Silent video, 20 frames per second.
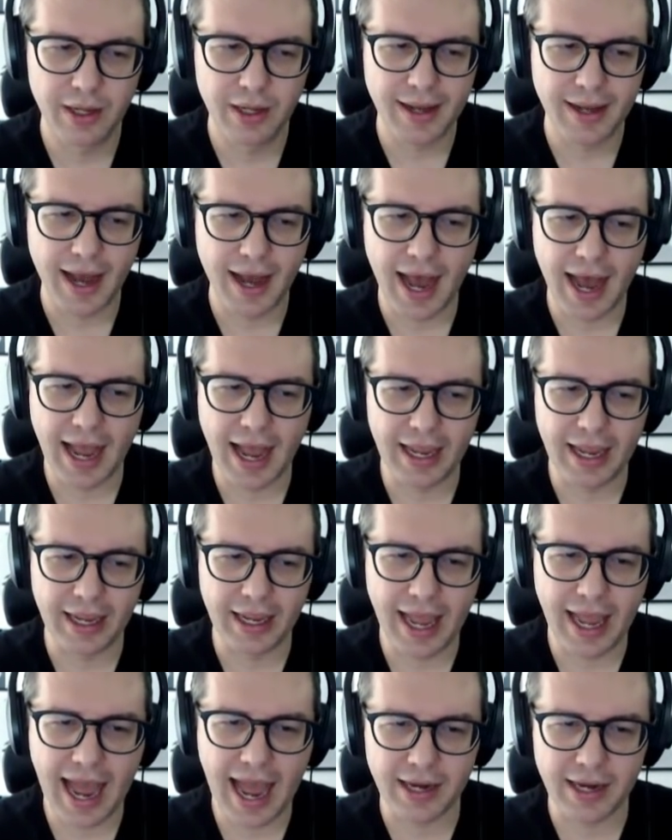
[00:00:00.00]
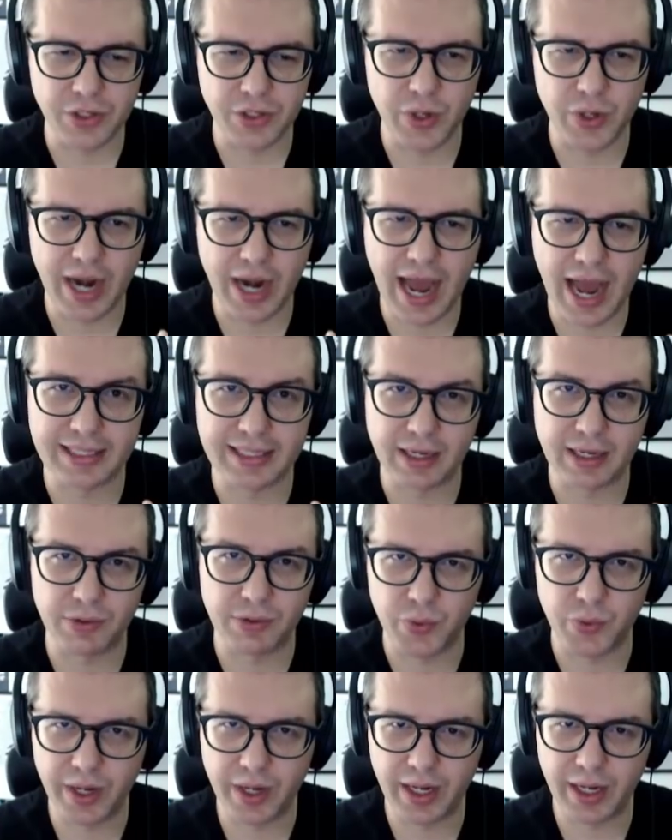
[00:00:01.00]
I had to do it as I
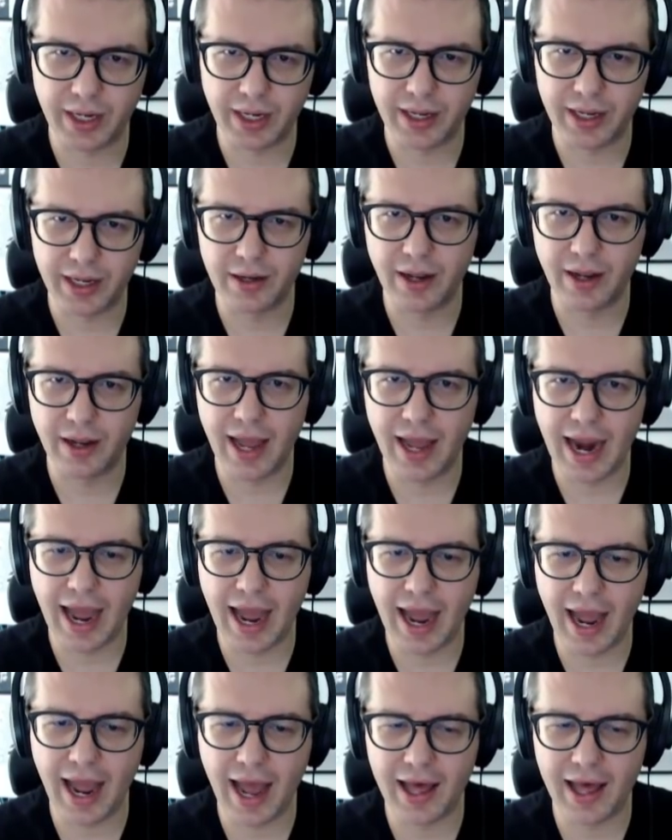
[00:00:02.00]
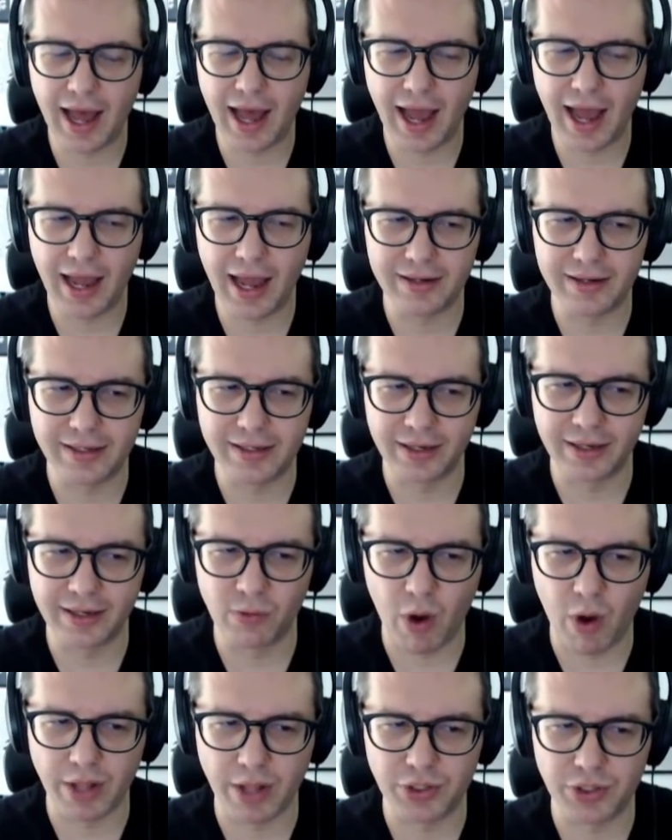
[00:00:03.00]
was reading it, and I
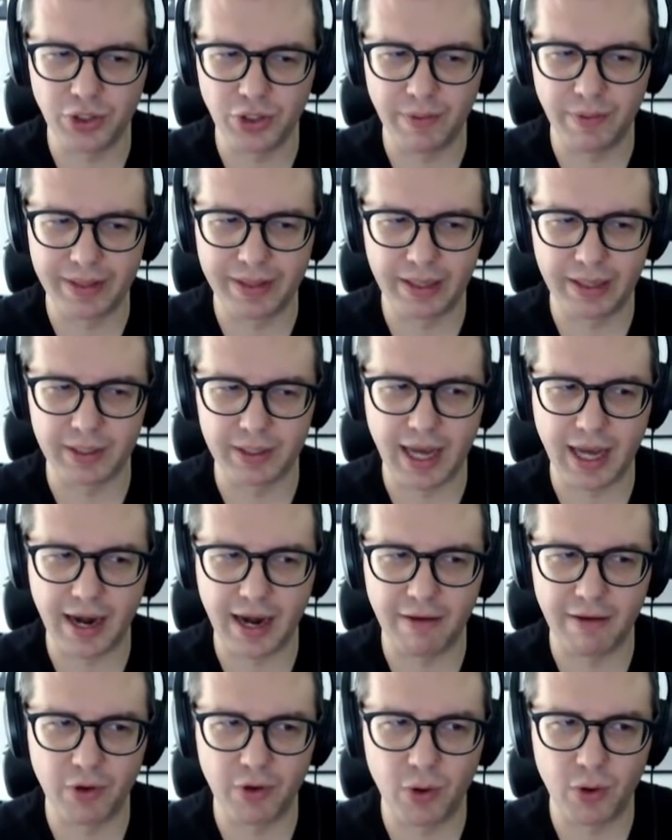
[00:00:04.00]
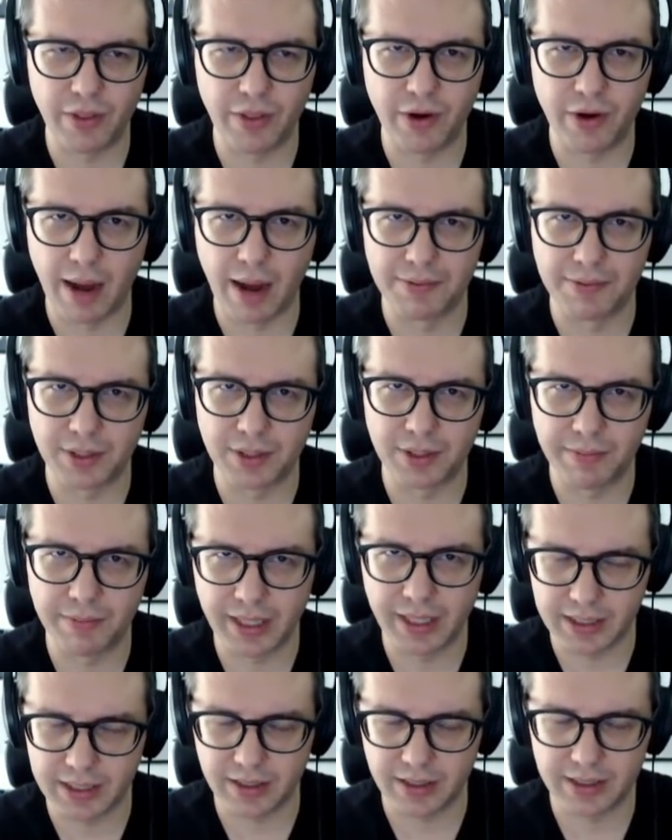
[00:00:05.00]
didn't want to, but there was kind of no other option
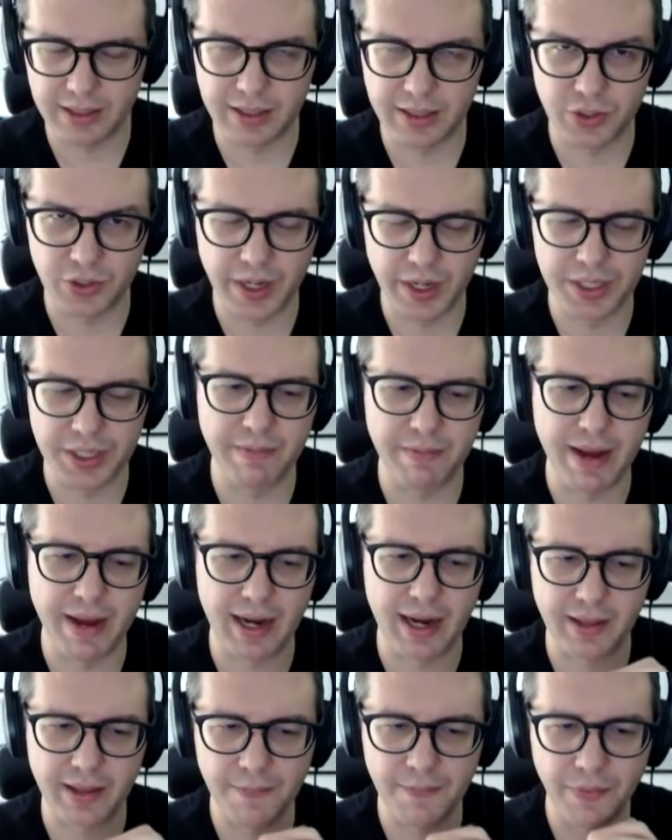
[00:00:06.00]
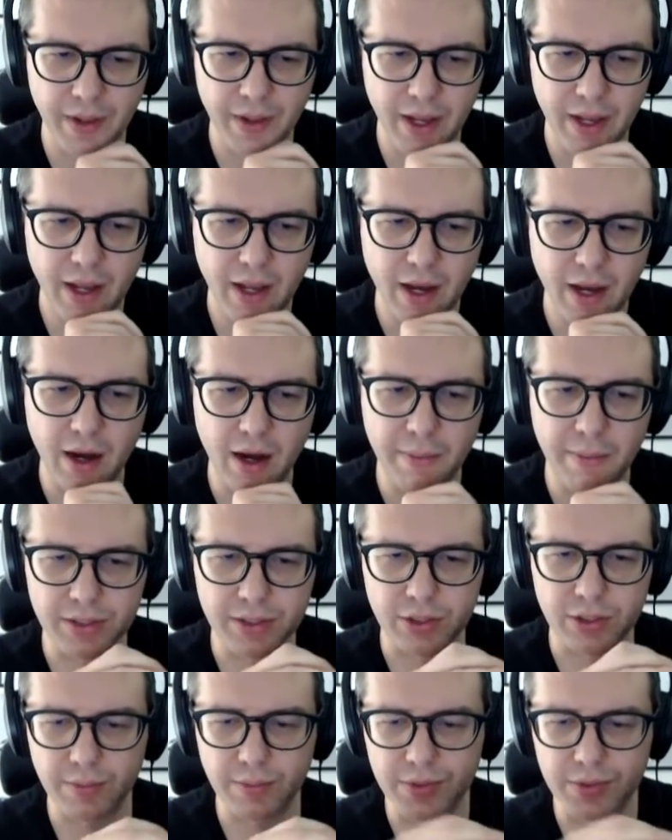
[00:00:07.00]
because of the situation back then. In
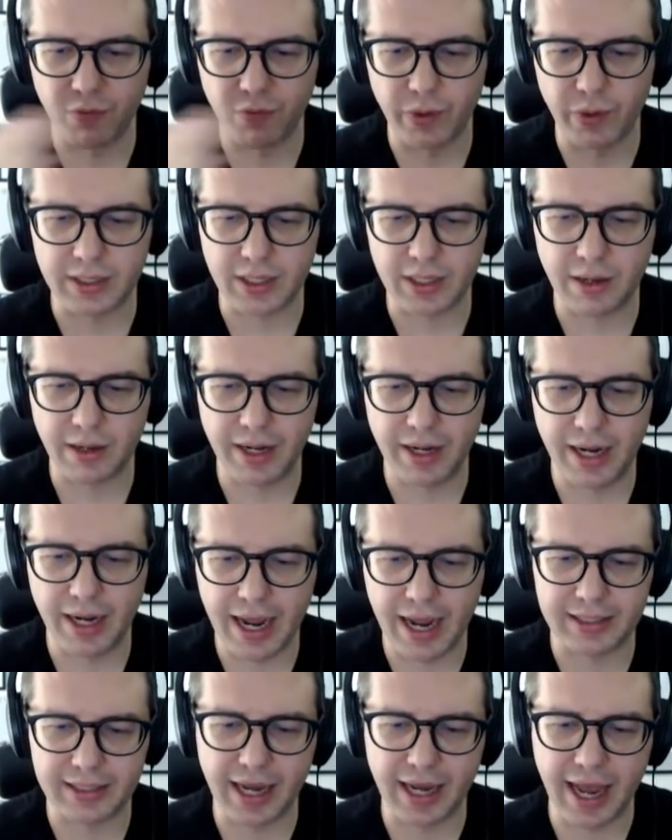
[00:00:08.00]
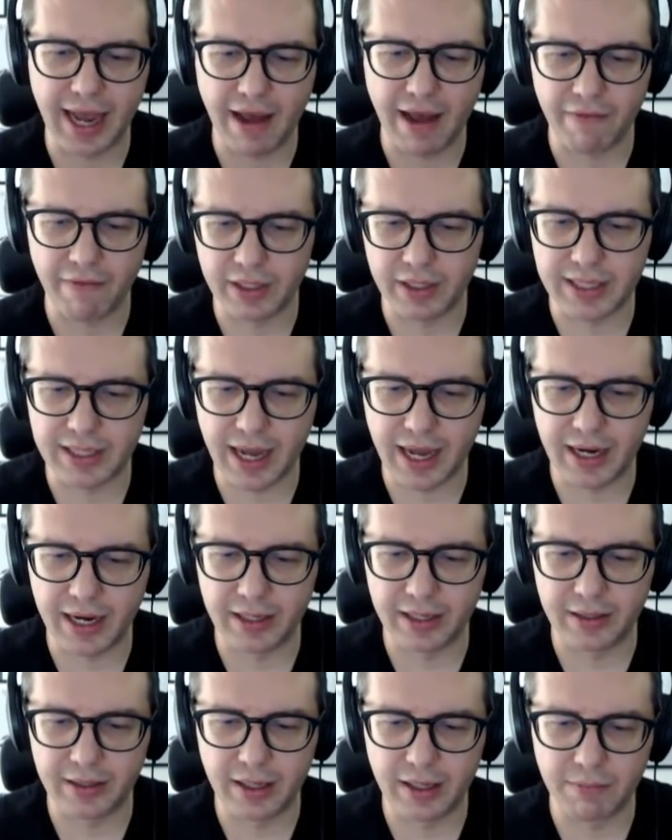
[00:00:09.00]
terms of what's coming next, I haven't
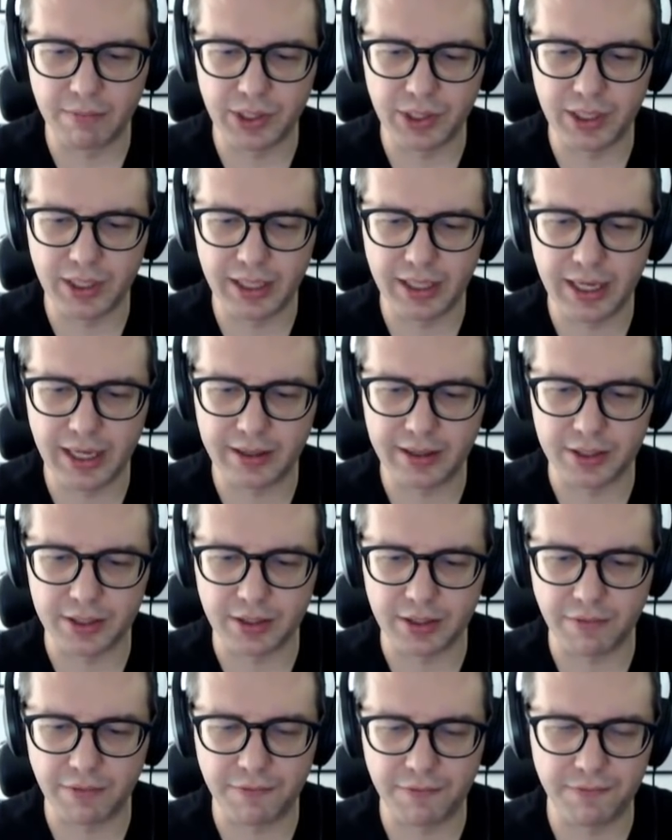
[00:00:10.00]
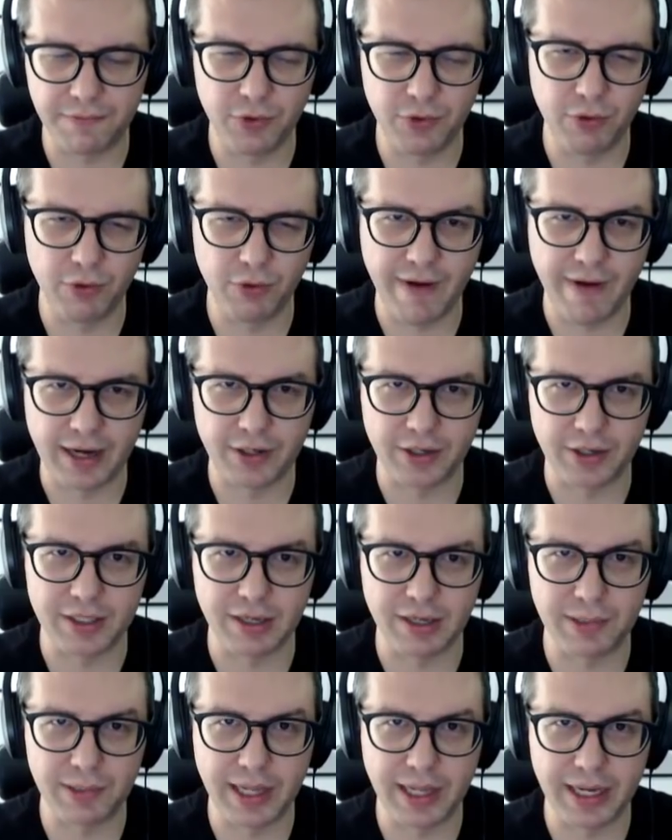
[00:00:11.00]
decided completely yet. There's a few factors
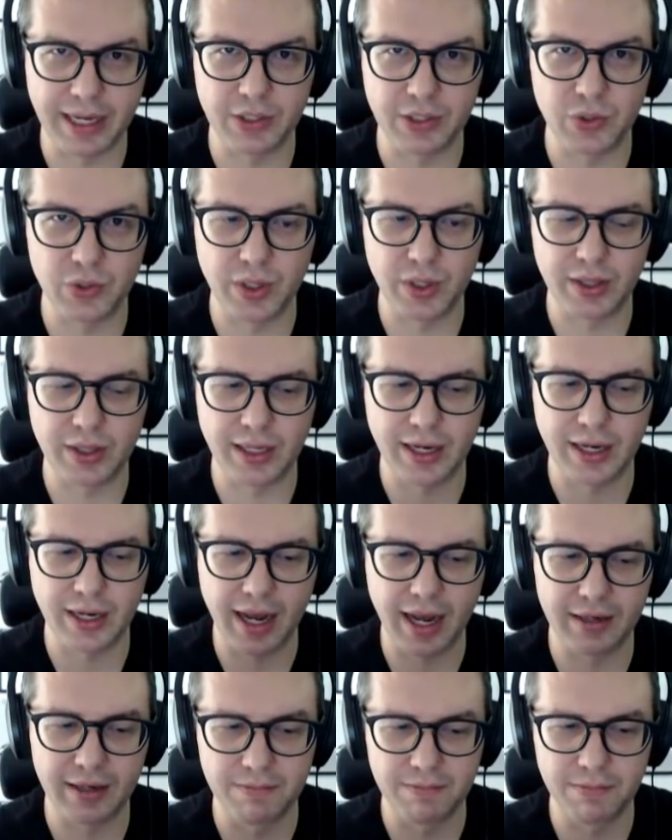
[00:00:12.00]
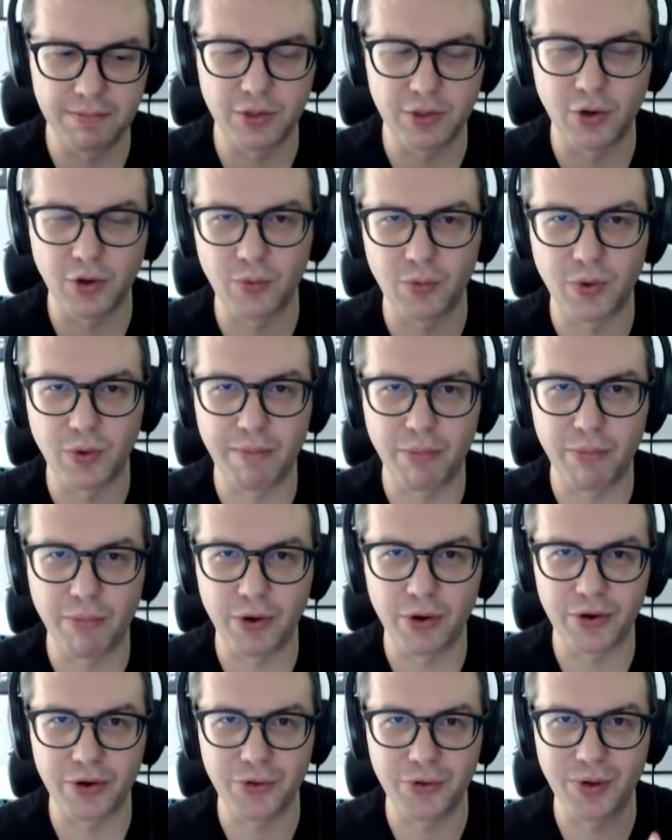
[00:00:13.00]
that play into it that I don't want to
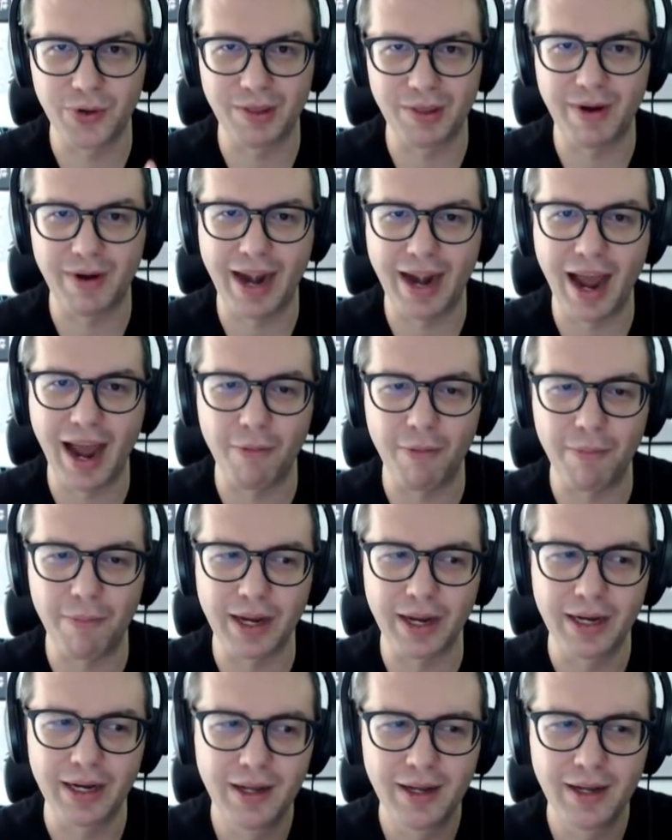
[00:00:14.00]
bore you with right now, but